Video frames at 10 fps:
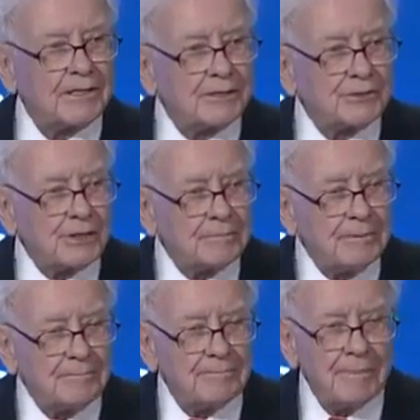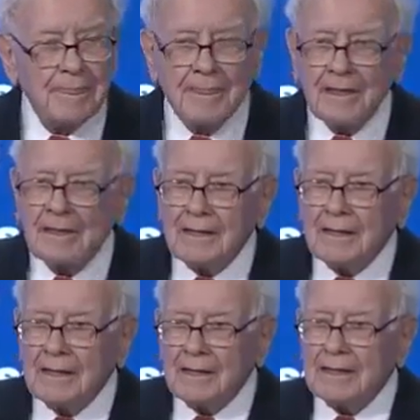dealership
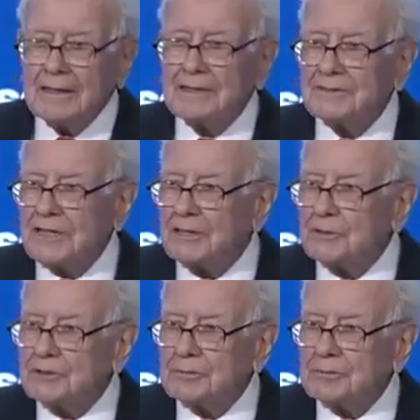in St. Louis,